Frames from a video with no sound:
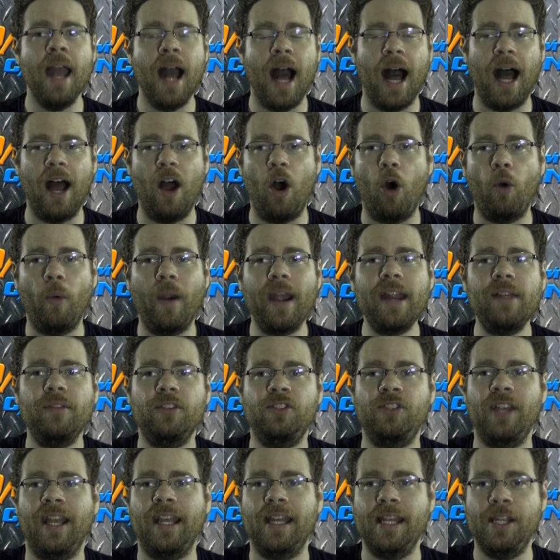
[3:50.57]
already in the
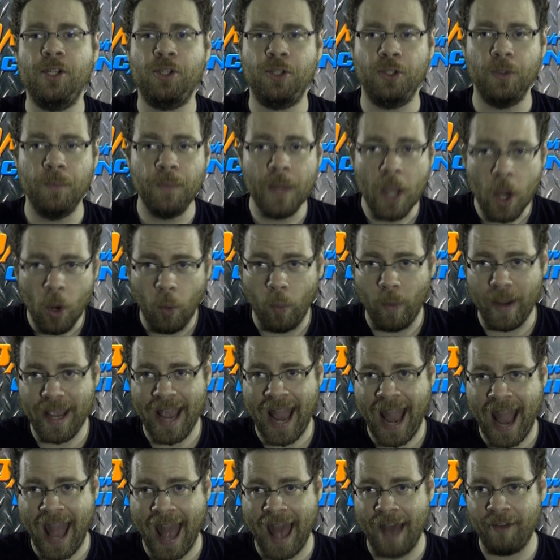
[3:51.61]
2nd issue, we
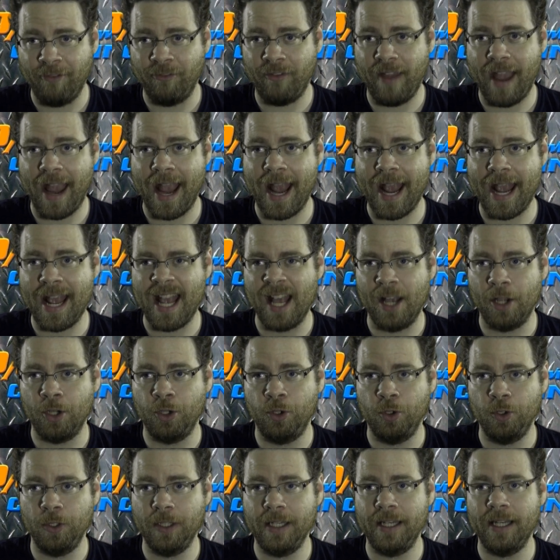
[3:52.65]
have a
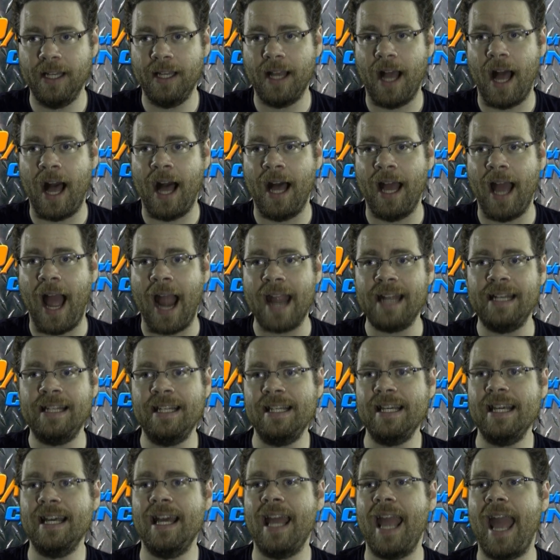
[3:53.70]
good
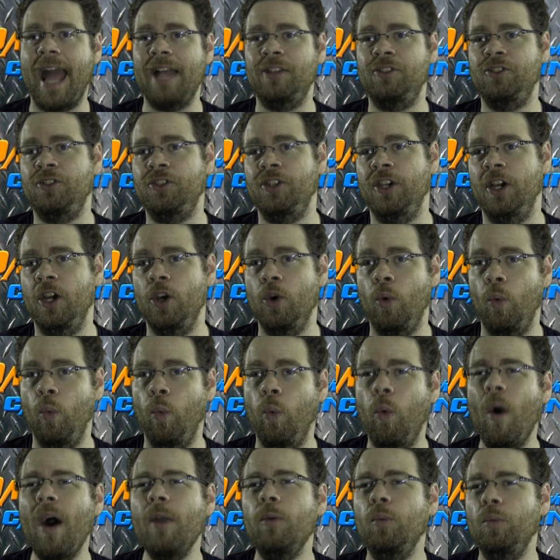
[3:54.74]
idea as to
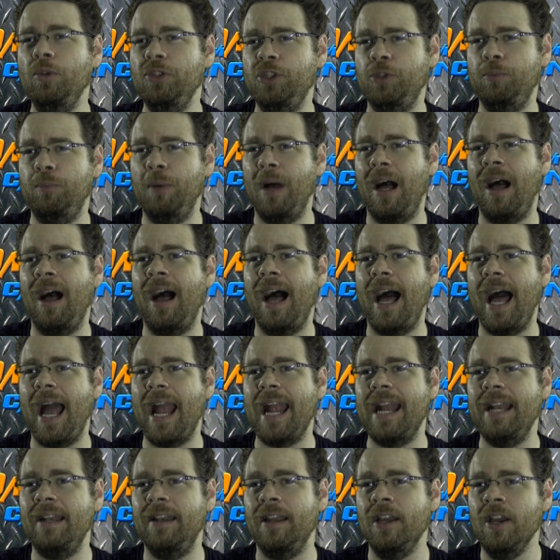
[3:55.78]
what was
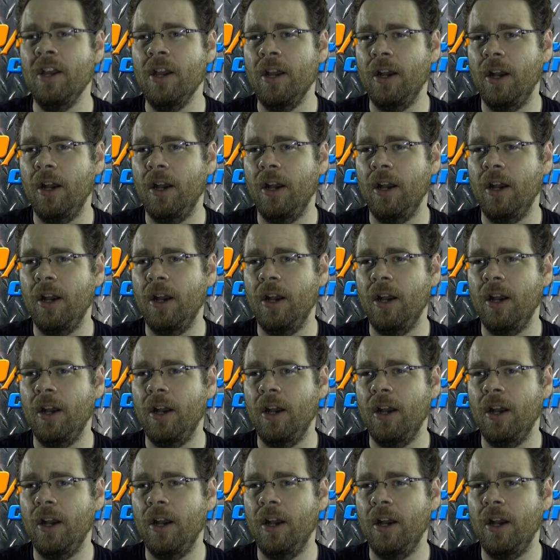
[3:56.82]
behind